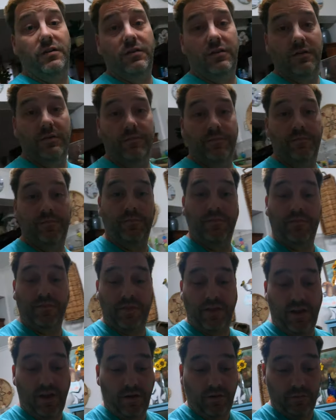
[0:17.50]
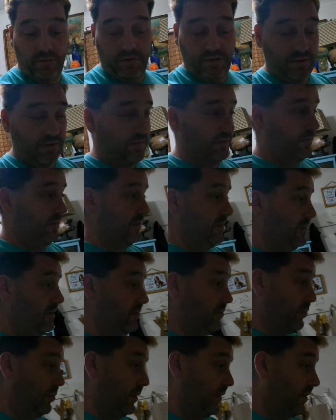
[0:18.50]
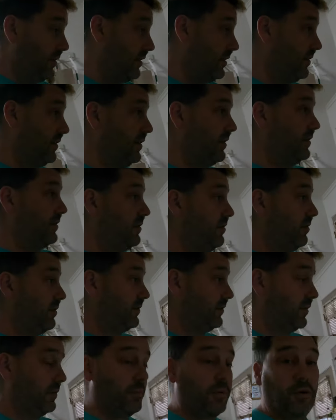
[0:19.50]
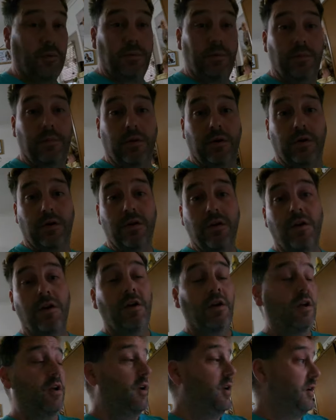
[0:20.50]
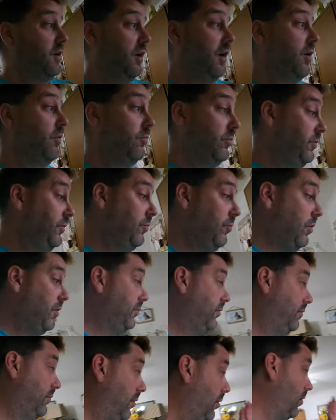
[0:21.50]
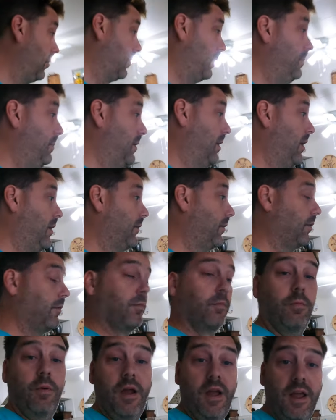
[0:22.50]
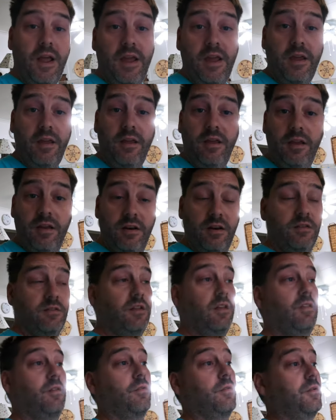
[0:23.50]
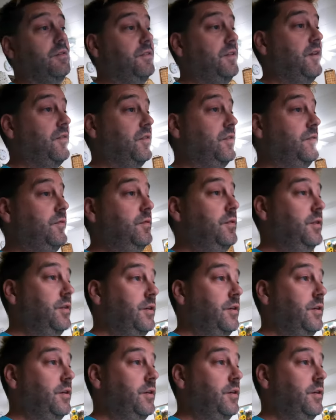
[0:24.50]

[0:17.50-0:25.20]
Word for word: out and fed quick, and then off to the puppy park. I really wanted to already be on our way. It is 8:37.